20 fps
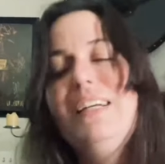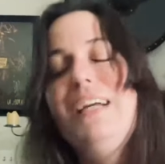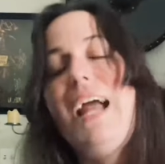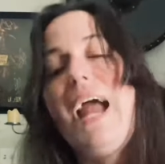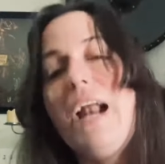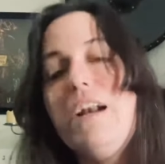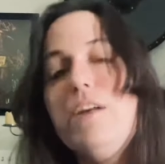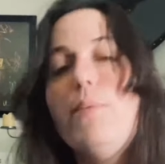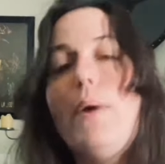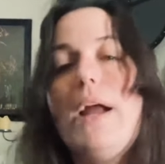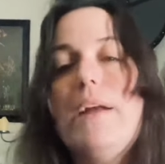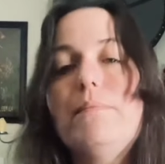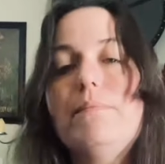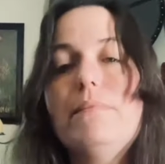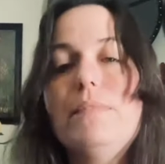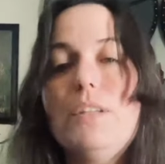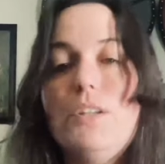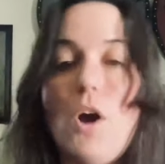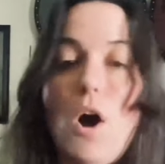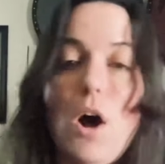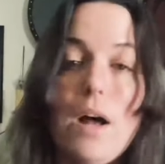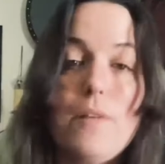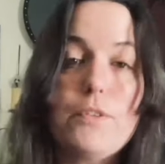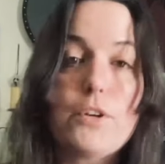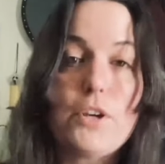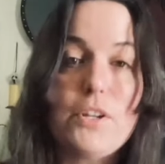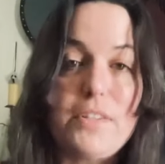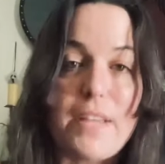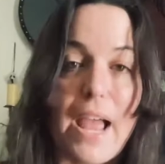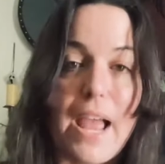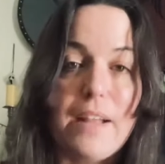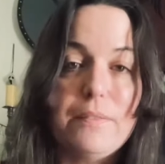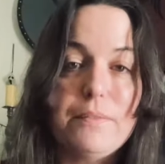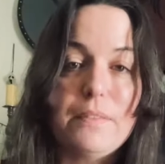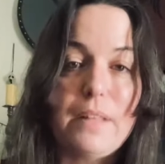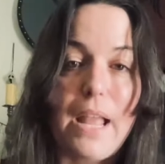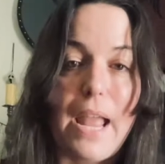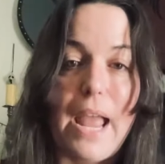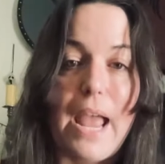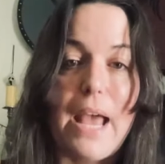Anyway, y'all have a good day,
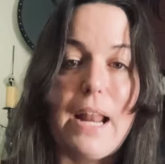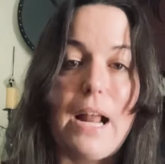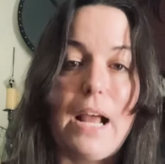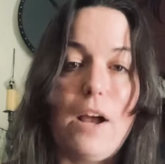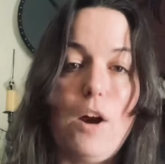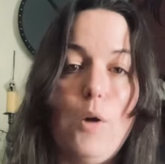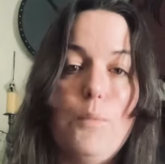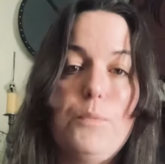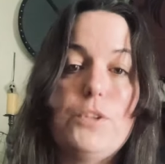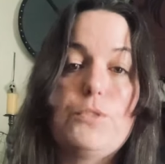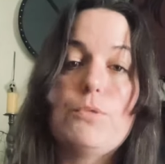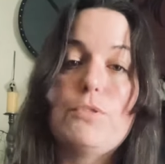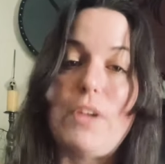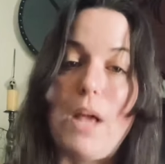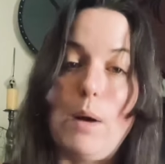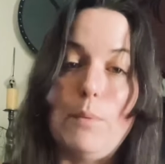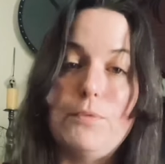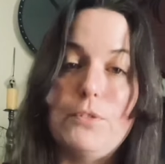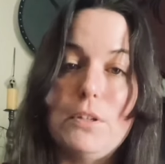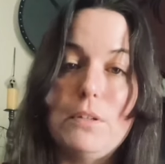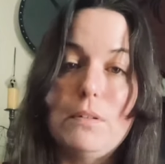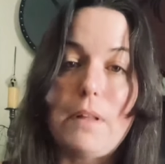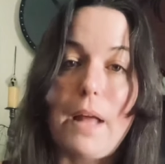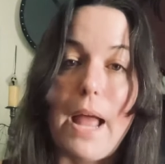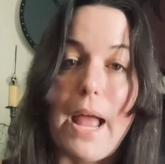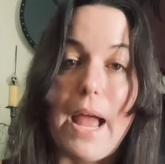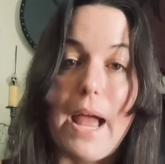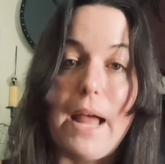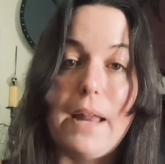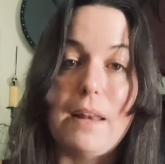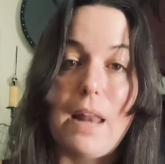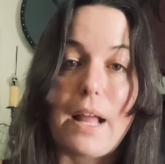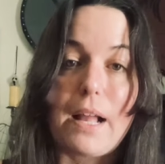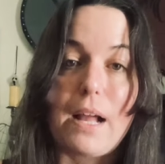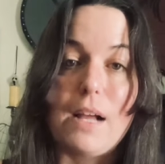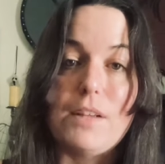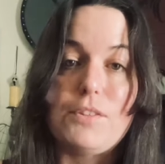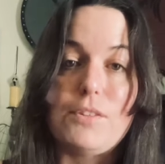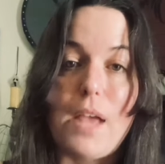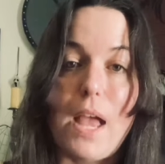and I hope this was helpful. And like
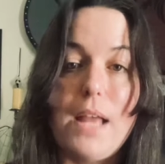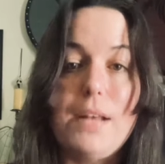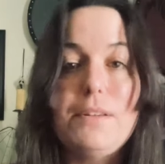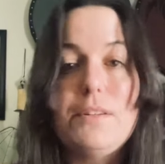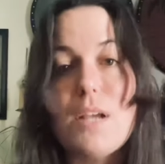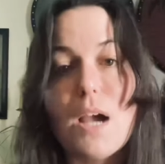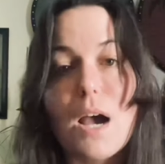I said,